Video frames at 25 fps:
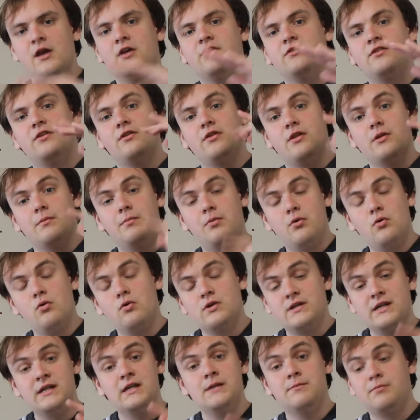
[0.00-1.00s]
so that the
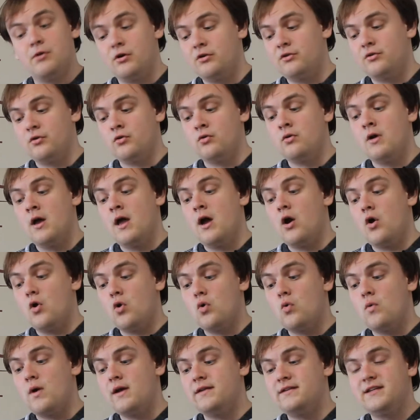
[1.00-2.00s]
port in the bottle
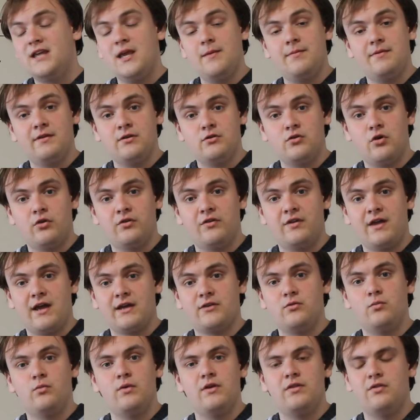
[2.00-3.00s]
always keeps in
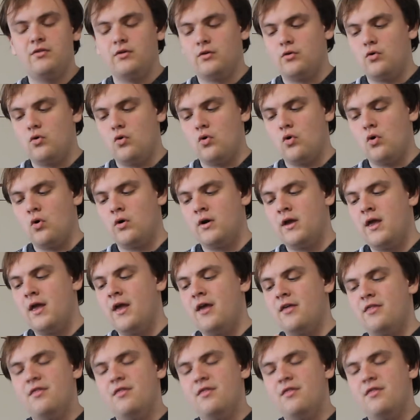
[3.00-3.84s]
contact with the cork.